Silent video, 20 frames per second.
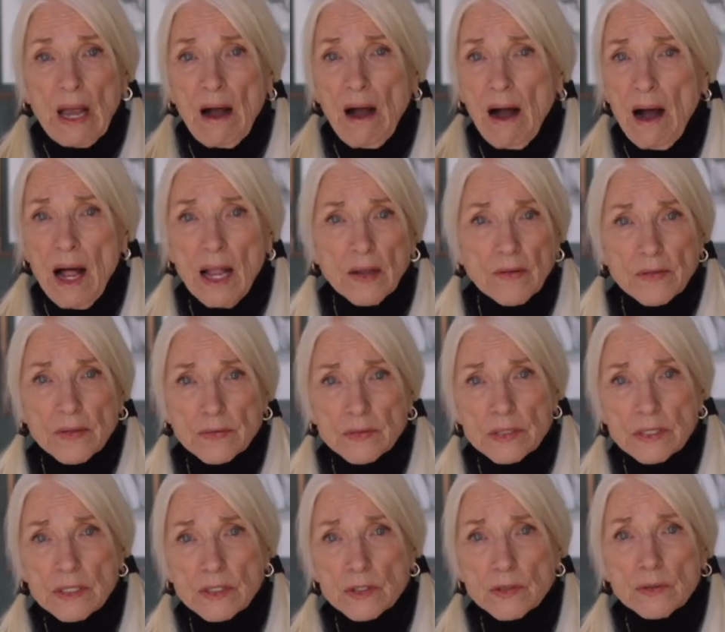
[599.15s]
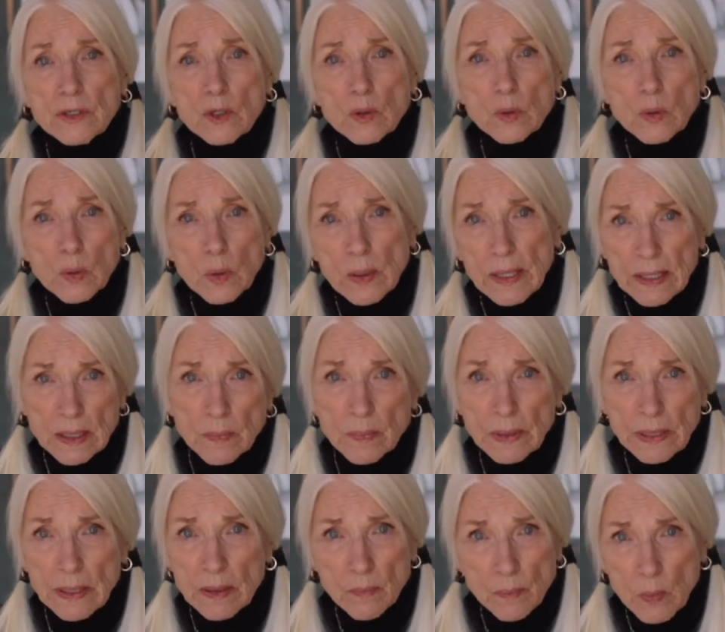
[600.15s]
All of those things are
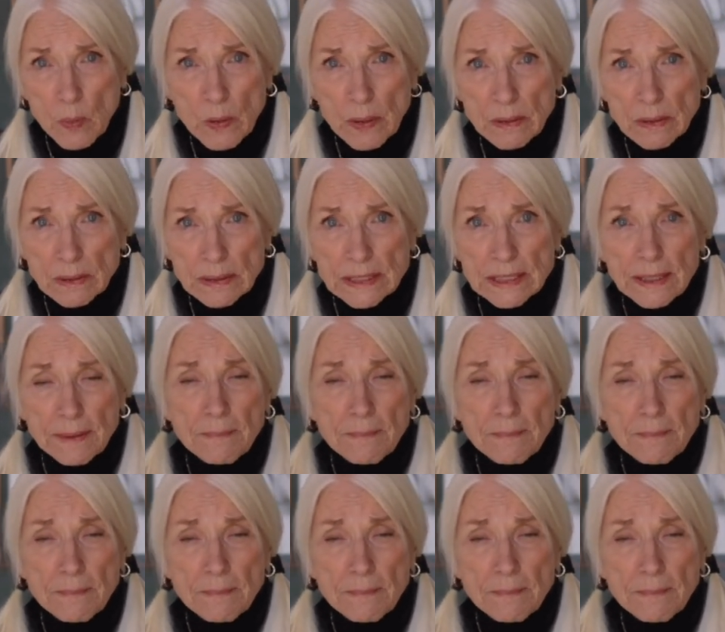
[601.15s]
incredibly important.